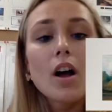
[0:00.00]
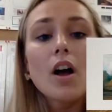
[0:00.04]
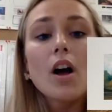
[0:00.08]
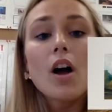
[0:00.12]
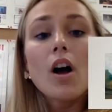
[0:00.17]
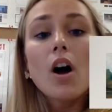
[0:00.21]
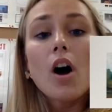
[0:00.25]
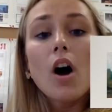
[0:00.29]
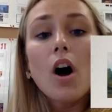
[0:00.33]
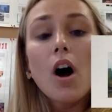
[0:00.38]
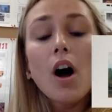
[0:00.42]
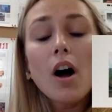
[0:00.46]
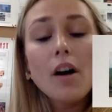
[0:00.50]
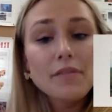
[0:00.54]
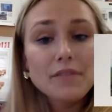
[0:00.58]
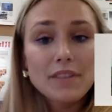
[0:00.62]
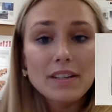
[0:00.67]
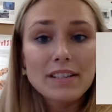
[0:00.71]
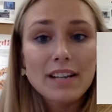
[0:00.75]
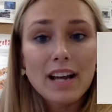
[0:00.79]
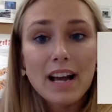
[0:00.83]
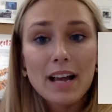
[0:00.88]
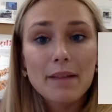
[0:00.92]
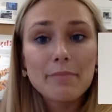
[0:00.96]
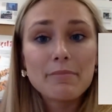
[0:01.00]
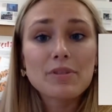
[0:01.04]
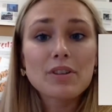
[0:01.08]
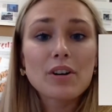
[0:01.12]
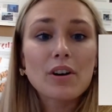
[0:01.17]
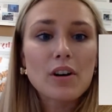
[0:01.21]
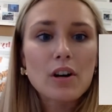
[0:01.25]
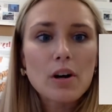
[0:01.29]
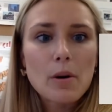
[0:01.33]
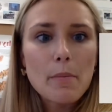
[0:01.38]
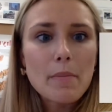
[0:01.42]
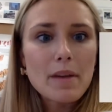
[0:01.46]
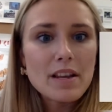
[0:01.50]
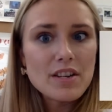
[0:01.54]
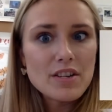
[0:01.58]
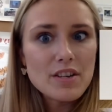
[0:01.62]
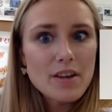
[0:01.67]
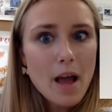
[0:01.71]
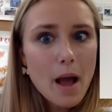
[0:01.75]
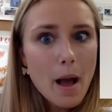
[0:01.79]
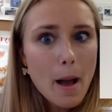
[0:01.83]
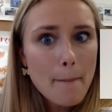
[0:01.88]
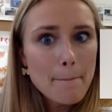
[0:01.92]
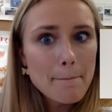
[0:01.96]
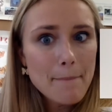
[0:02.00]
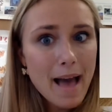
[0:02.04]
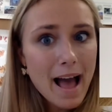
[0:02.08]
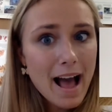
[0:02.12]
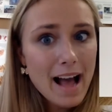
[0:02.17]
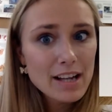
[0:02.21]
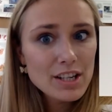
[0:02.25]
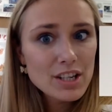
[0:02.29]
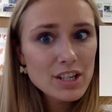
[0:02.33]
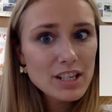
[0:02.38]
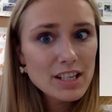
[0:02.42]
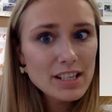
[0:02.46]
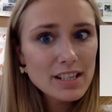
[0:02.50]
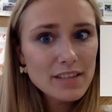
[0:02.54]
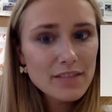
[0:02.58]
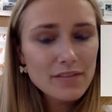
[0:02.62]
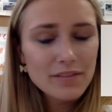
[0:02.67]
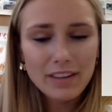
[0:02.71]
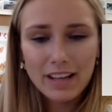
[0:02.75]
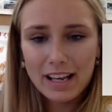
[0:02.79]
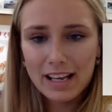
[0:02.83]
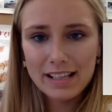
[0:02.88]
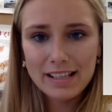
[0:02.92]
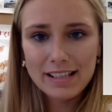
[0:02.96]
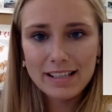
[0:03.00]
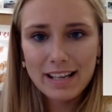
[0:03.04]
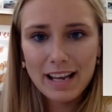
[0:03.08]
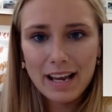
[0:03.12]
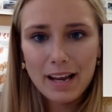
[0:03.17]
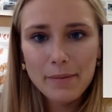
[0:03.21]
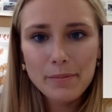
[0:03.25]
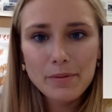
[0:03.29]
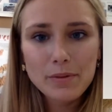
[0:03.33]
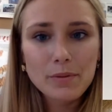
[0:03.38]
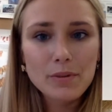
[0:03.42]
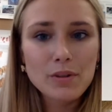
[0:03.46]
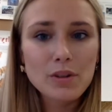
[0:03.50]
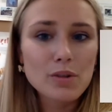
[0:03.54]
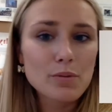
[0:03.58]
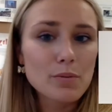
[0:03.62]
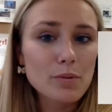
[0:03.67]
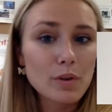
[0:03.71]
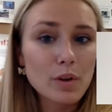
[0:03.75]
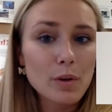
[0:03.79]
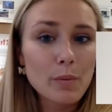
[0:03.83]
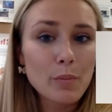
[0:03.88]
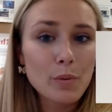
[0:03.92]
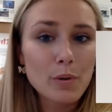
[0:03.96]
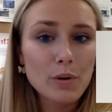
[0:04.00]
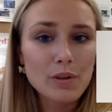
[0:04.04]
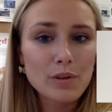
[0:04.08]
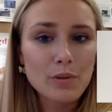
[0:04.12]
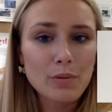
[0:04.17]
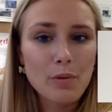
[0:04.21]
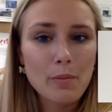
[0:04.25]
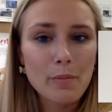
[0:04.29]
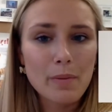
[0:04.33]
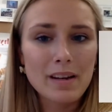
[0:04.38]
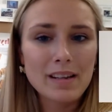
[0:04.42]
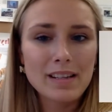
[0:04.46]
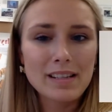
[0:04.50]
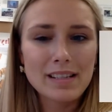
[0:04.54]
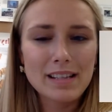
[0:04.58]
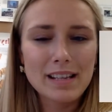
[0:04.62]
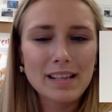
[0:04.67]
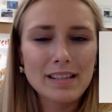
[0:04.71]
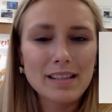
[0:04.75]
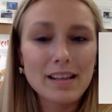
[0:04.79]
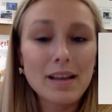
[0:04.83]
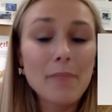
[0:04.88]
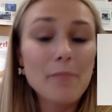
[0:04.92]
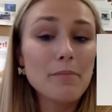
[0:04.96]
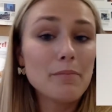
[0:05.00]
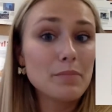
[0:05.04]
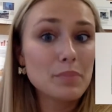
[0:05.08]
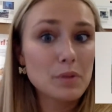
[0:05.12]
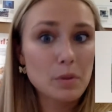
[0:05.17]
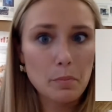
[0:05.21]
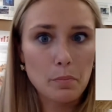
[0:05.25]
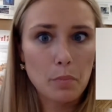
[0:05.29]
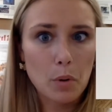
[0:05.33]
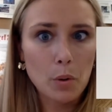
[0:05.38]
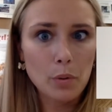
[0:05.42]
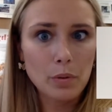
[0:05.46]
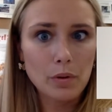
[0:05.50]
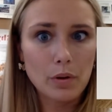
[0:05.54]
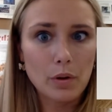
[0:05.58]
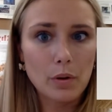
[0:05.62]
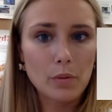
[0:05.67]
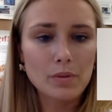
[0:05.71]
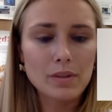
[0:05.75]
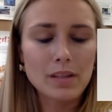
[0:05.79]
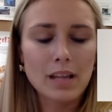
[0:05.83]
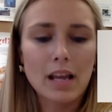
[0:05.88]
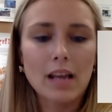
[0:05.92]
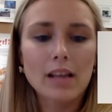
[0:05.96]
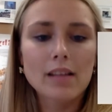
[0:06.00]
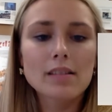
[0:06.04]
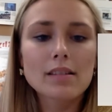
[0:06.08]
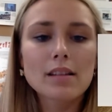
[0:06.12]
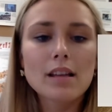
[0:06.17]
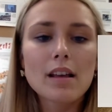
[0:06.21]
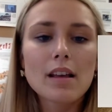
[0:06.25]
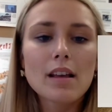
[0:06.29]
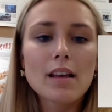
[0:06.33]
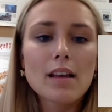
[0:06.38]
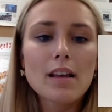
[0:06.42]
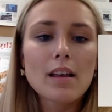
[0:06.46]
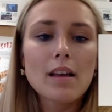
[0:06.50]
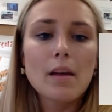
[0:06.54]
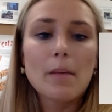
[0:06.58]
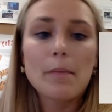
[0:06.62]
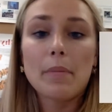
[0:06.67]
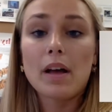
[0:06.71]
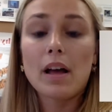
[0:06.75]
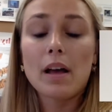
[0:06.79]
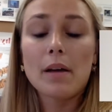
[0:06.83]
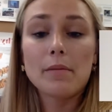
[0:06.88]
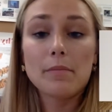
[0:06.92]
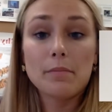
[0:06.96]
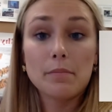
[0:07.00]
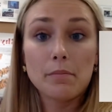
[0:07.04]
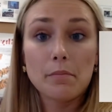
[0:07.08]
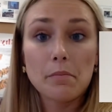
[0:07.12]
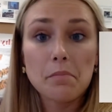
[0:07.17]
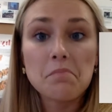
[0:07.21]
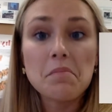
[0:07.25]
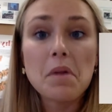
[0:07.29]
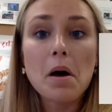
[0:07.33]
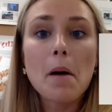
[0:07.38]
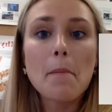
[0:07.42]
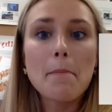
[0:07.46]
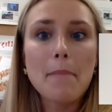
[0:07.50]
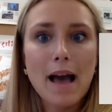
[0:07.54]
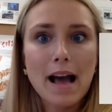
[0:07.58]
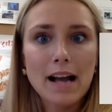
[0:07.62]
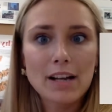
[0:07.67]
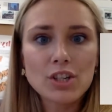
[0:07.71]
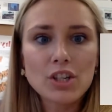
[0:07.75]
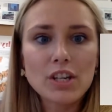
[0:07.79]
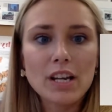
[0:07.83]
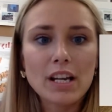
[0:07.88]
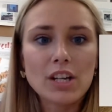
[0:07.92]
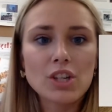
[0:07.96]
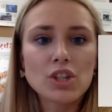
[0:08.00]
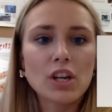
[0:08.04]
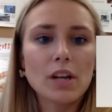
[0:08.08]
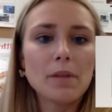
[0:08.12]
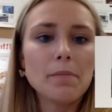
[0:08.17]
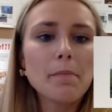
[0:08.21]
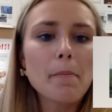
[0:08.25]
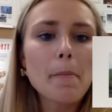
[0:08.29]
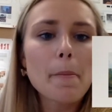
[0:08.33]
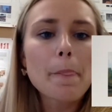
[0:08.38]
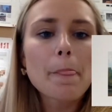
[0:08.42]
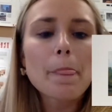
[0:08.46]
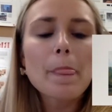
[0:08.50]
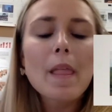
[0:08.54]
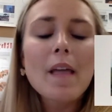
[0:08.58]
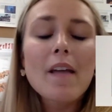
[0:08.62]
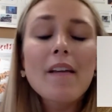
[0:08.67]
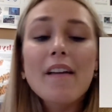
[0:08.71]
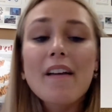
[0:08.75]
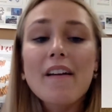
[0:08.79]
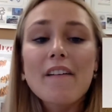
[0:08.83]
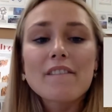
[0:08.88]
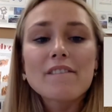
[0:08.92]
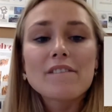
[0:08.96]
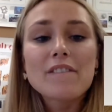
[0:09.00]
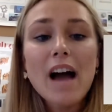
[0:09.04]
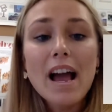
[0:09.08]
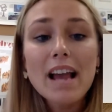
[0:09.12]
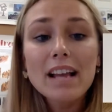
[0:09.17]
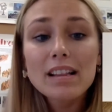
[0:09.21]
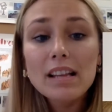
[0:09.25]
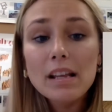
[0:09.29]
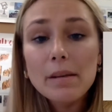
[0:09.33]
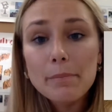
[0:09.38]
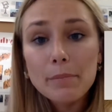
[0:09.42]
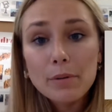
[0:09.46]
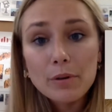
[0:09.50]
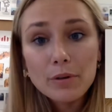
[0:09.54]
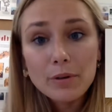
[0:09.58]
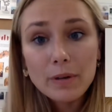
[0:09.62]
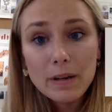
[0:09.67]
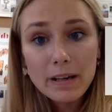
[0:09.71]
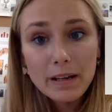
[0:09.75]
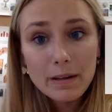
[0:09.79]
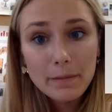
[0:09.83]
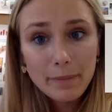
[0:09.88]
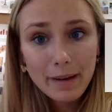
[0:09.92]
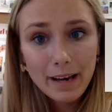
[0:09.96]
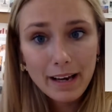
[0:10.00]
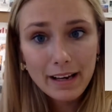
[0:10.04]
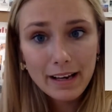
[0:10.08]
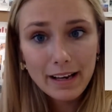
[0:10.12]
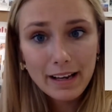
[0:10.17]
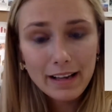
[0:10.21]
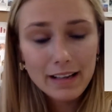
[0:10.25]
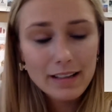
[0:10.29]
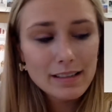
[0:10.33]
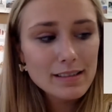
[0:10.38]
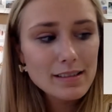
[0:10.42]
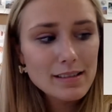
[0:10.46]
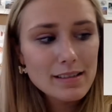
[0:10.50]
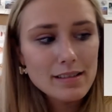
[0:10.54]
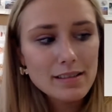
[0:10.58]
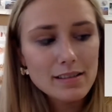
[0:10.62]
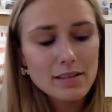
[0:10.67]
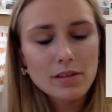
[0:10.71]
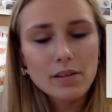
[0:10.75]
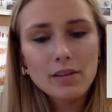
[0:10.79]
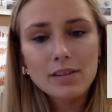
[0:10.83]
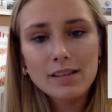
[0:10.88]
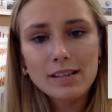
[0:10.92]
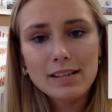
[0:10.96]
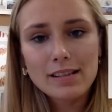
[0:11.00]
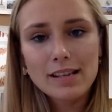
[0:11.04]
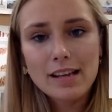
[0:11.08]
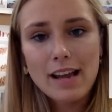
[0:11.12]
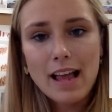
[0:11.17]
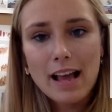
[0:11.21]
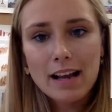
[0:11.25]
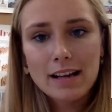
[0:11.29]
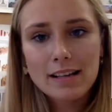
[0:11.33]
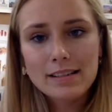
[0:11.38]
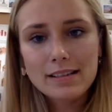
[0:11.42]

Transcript: oftentimes are imaginative landscapes, which is really important to Romanticism. It's both of those things, but imagination, violent marine paintings. So this is an excellent